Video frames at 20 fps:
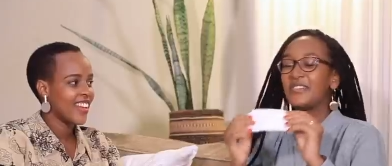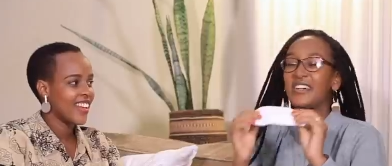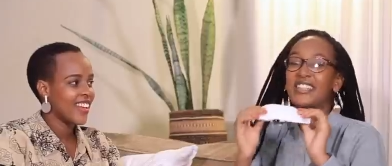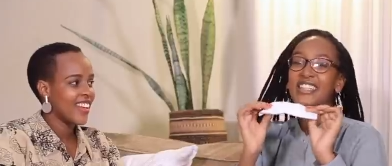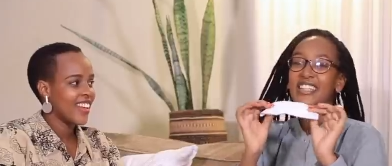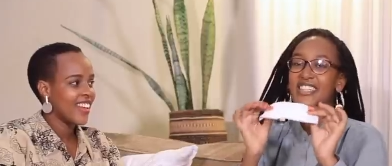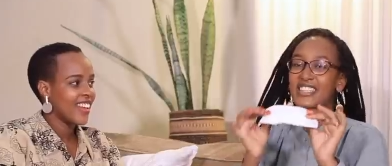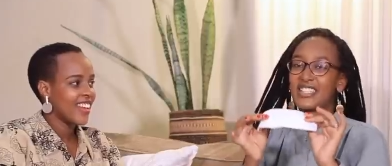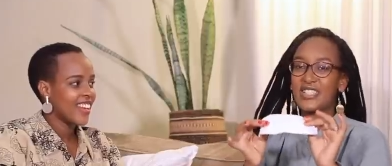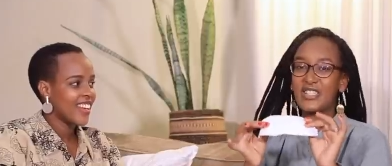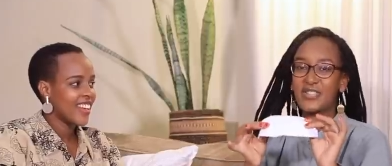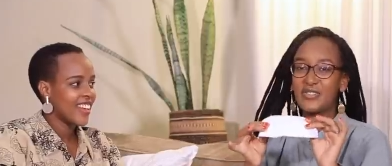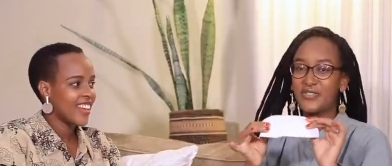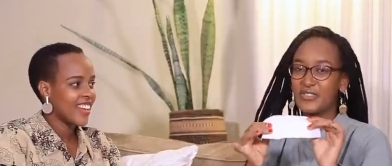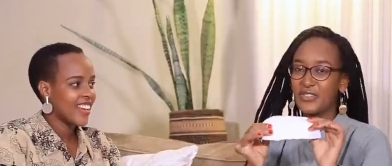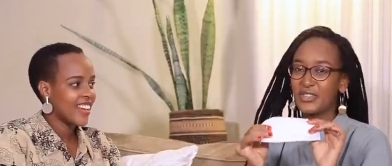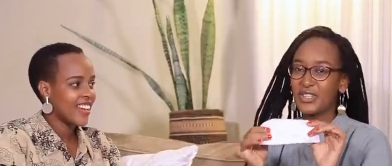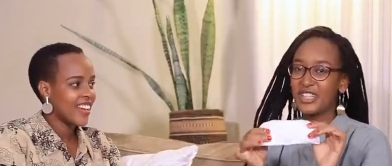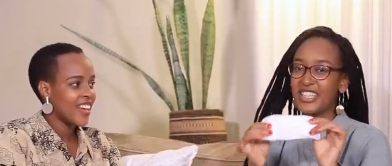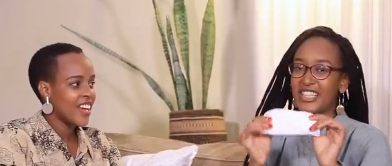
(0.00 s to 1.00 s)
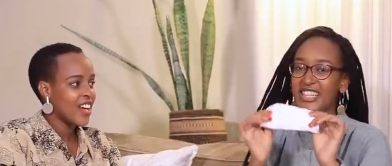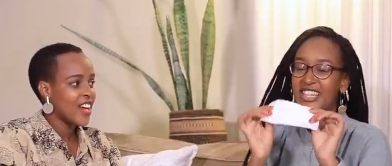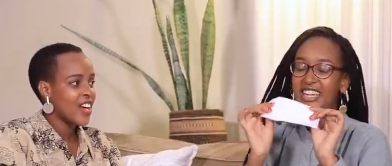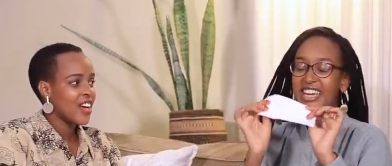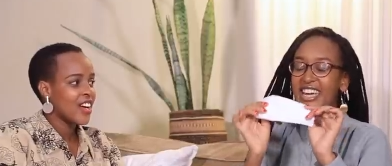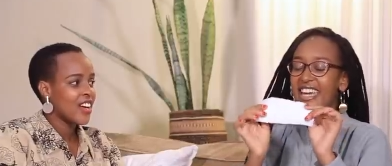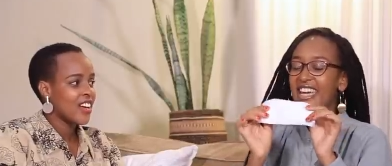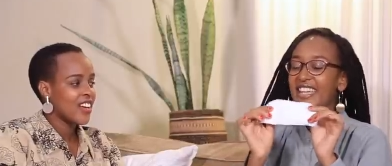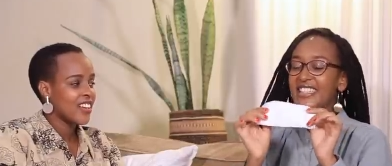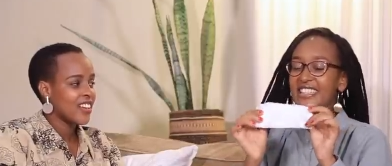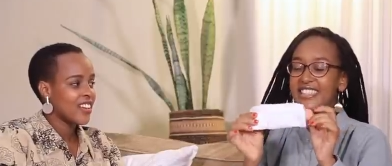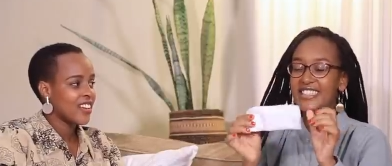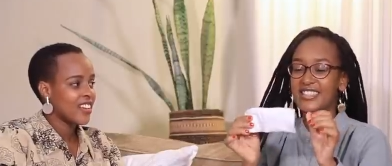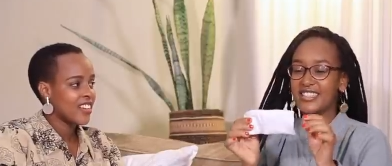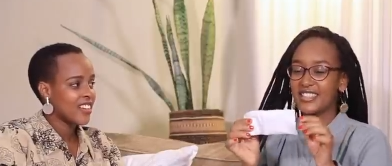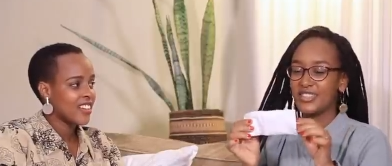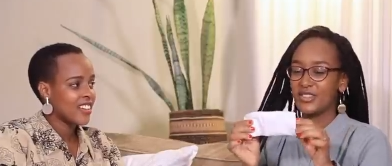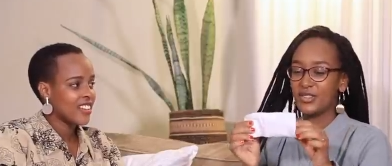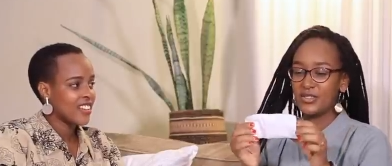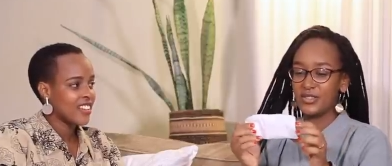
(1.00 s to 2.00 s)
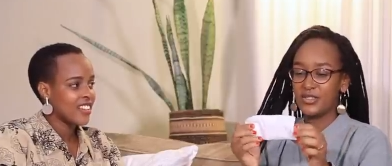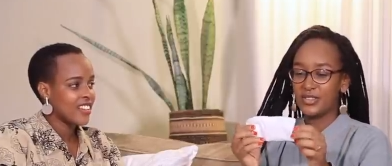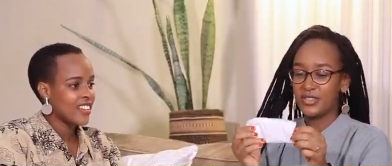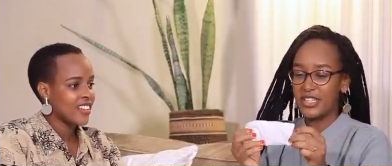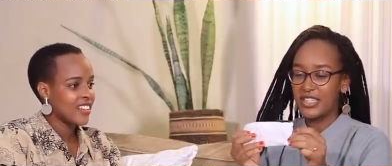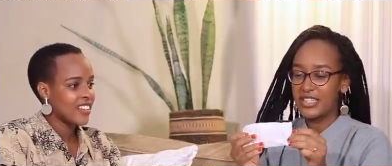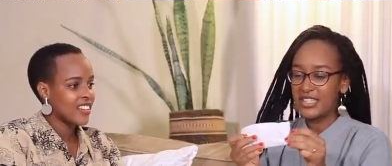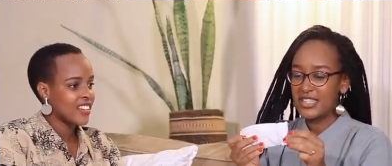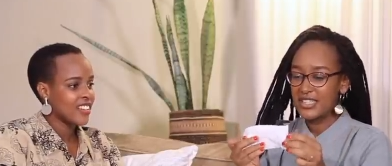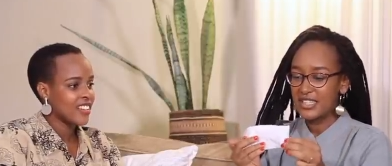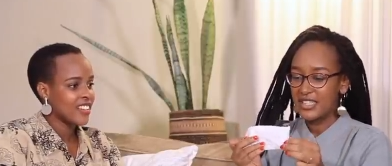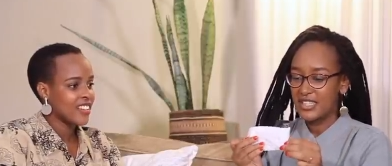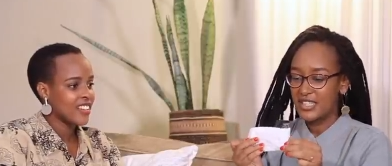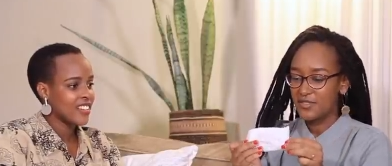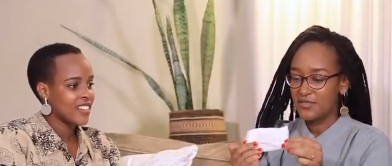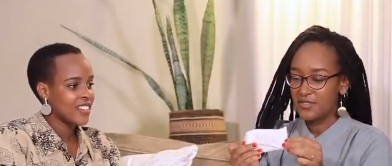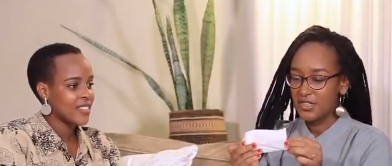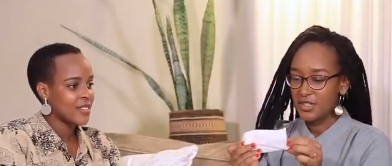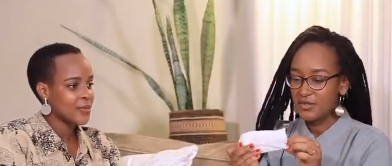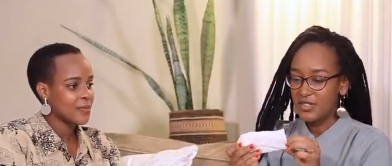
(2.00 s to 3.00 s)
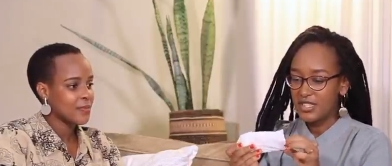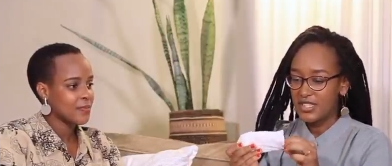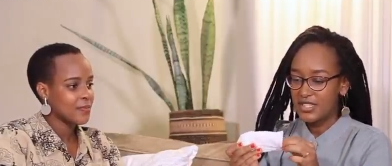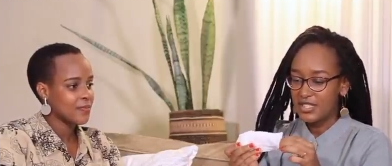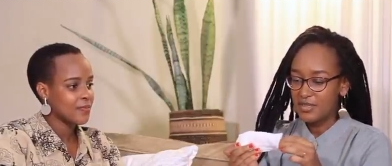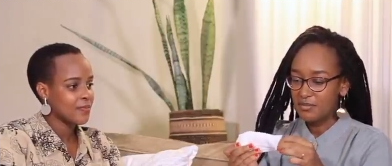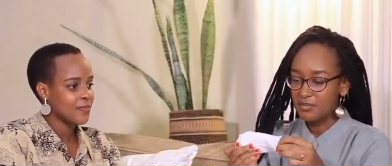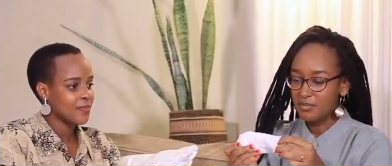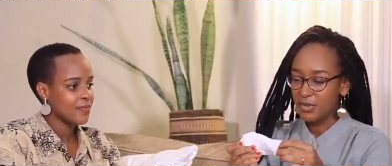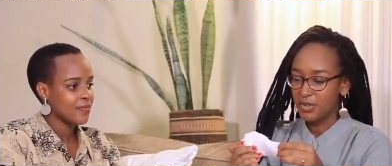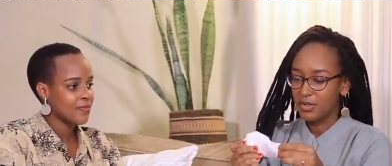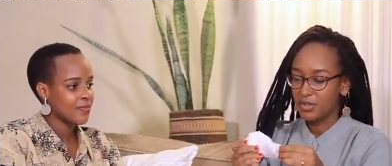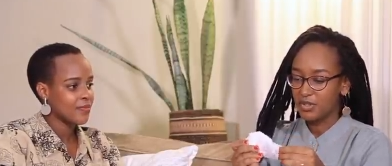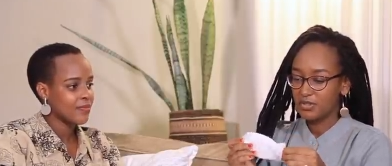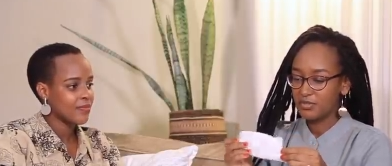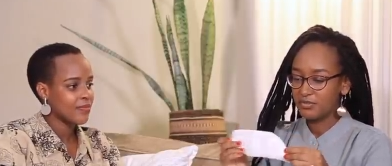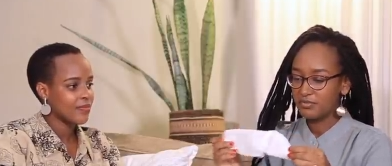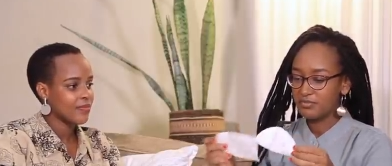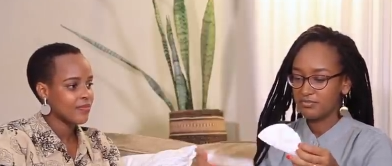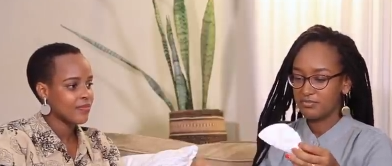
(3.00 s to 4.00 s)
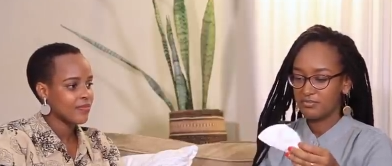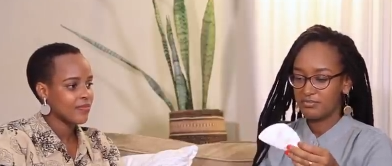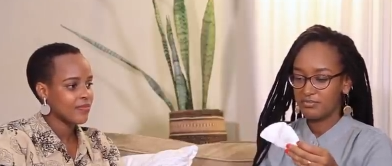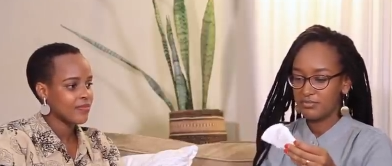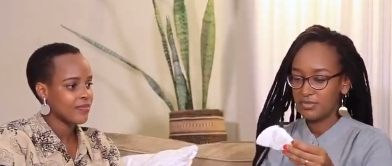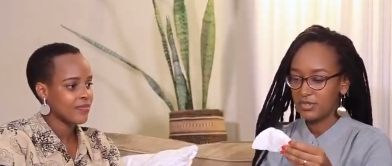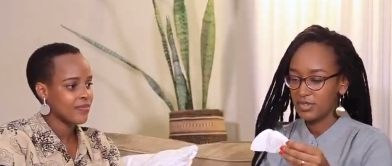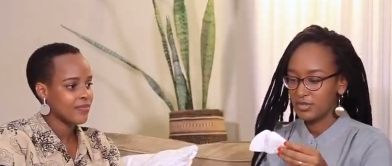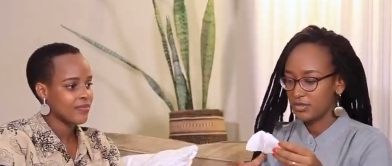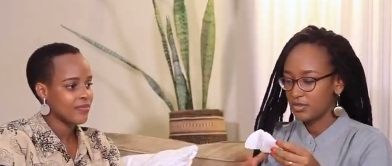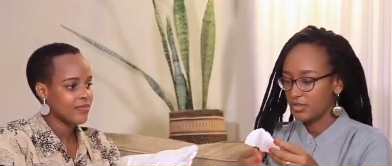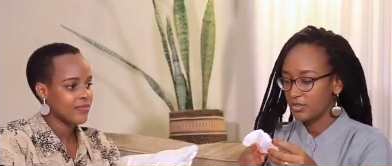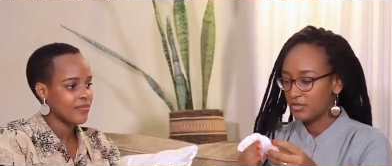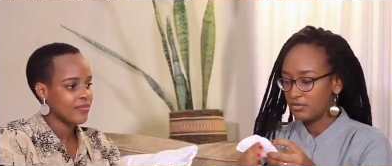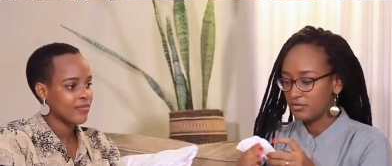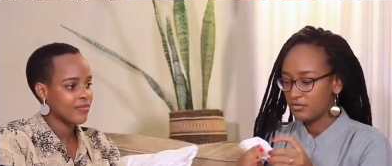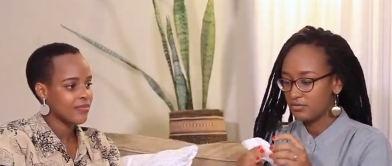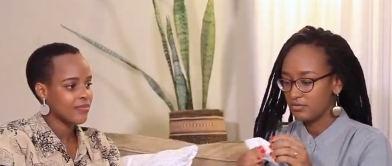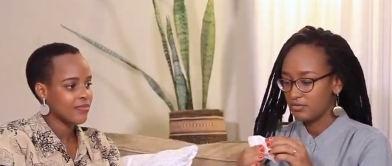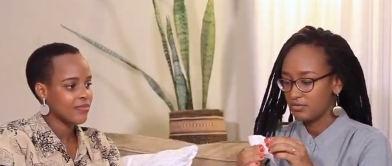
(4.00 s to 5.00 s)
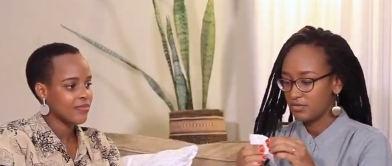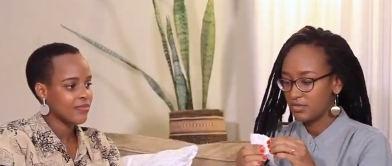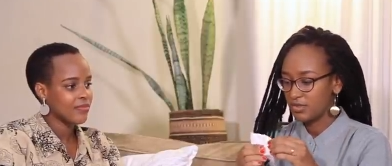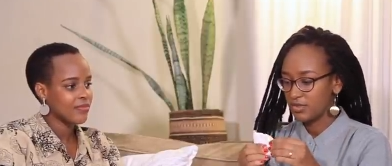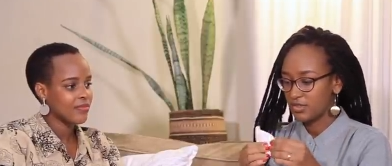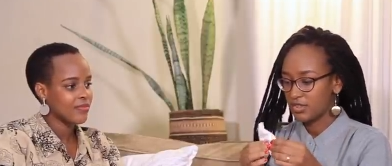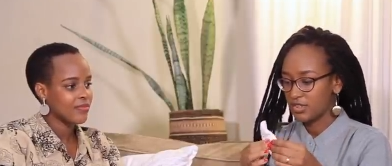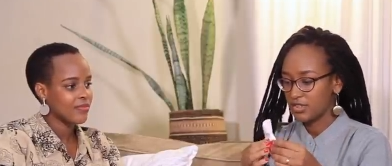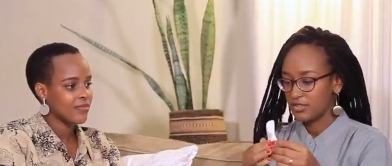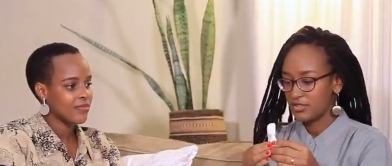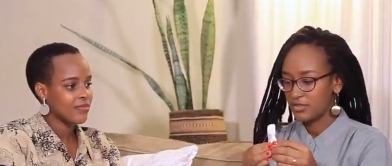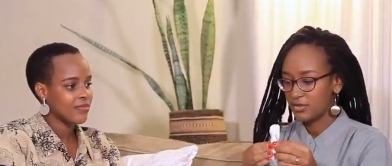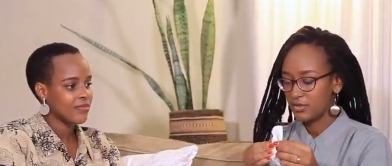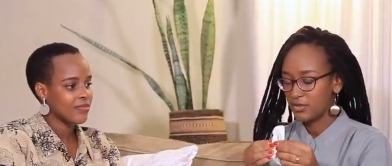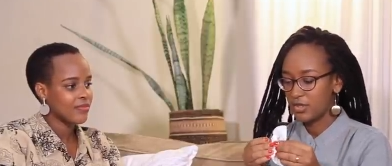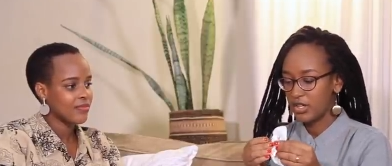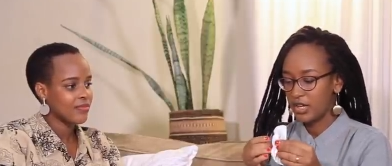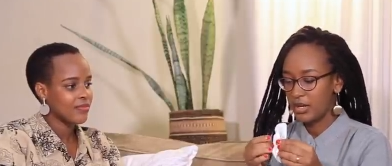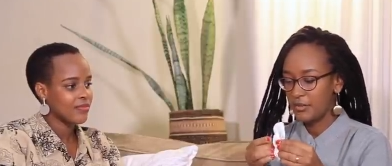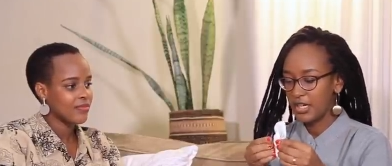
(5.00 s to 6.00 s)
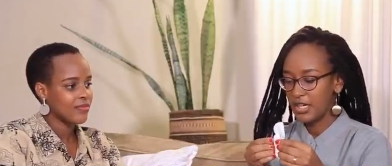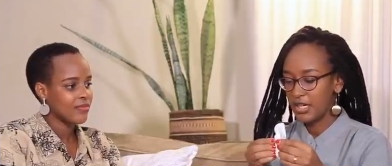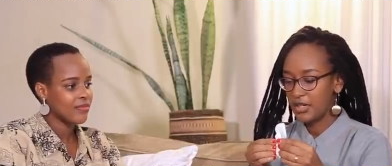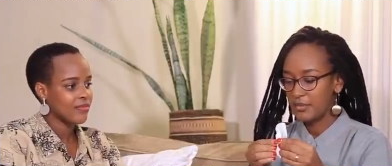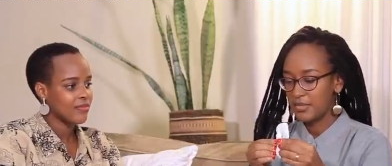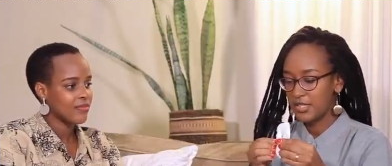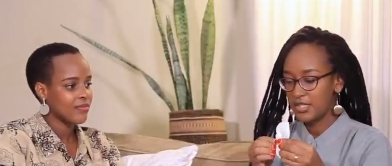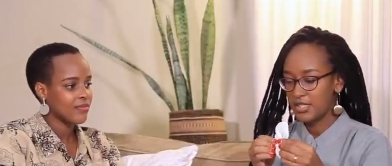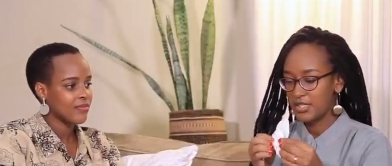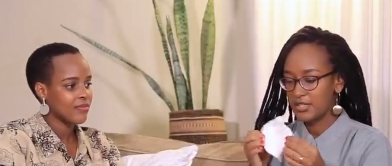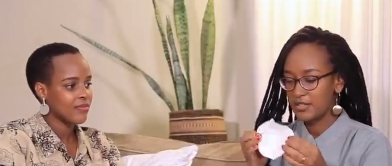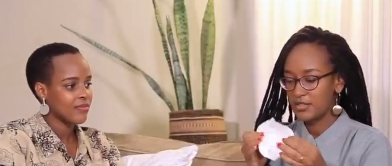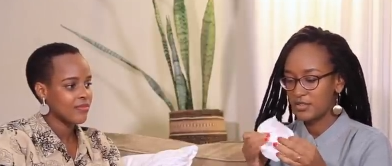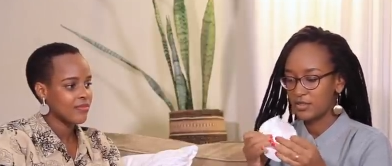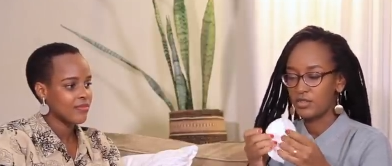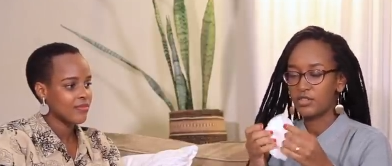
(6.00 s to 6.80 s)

Speaker 1: fata just four and you know it's it's very simple you know dore nuko kaba kameze so